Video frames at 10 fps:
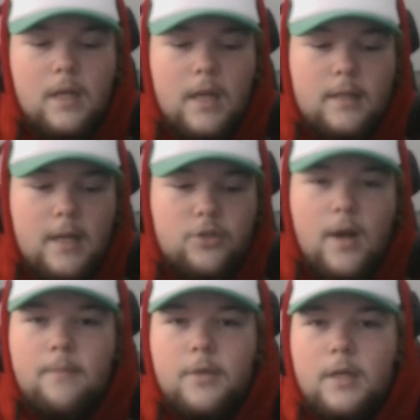and they
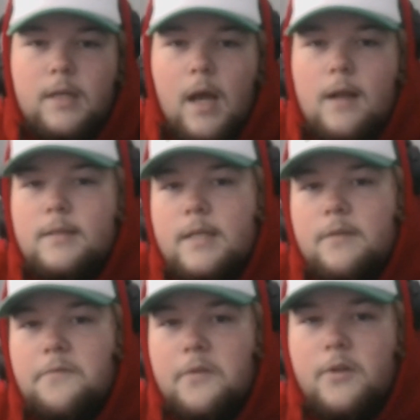drop good
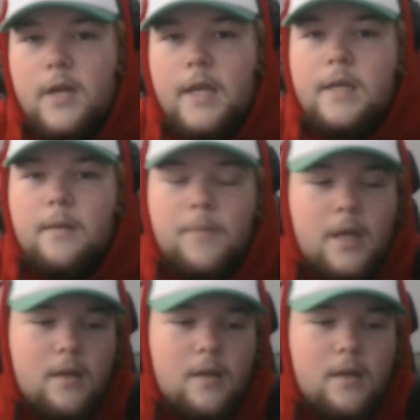content for their game.